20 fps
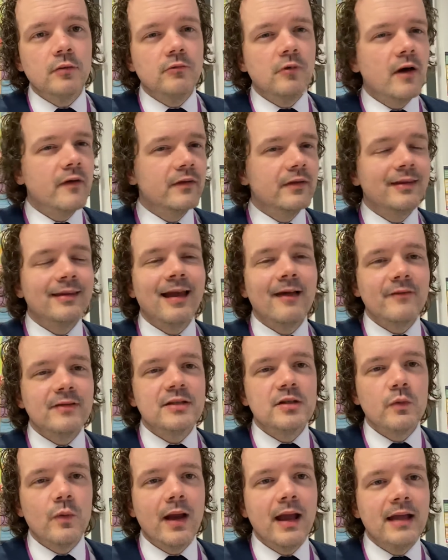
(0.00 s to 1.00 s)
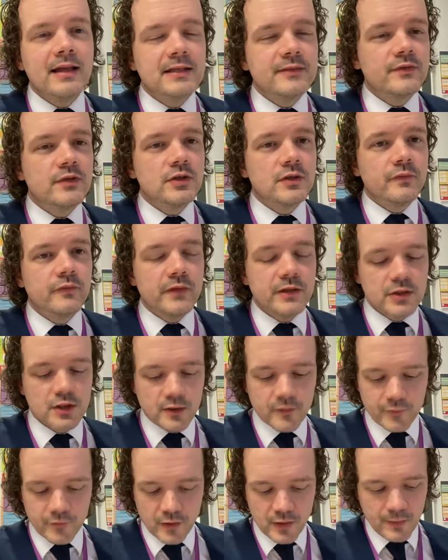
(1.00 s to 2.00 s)
rather than having to wait for something to
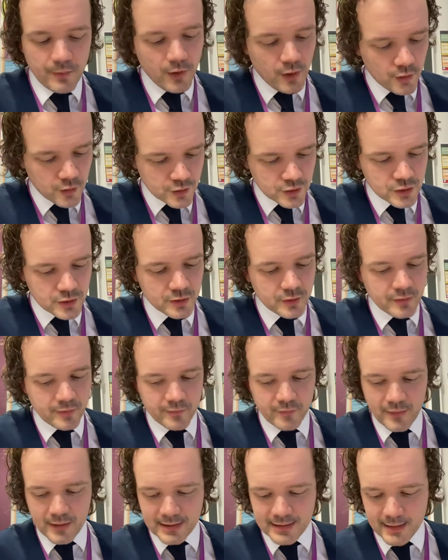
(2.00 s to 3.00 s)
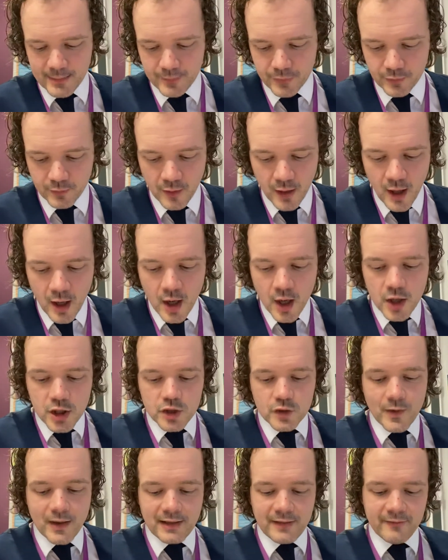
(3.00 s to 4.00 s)
come through the post, for example.
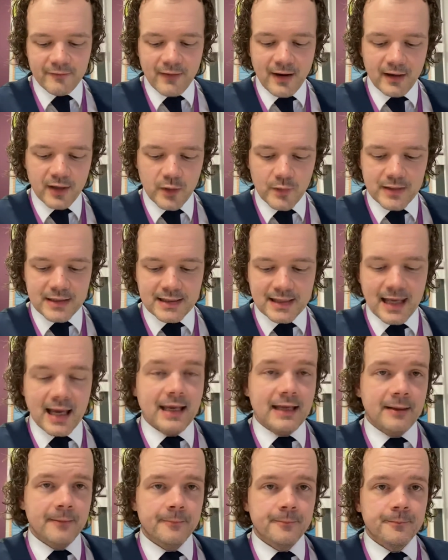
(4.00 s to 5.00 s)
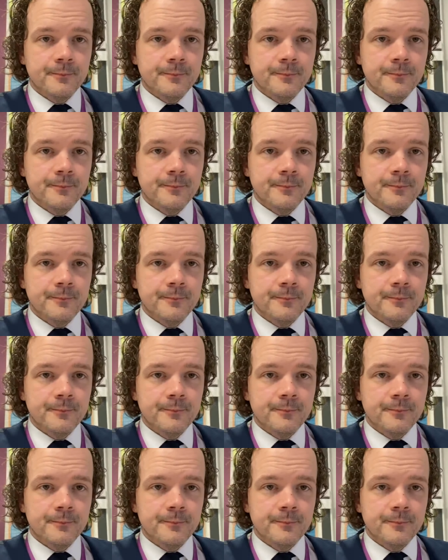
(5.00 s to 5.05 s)
So adding value is key.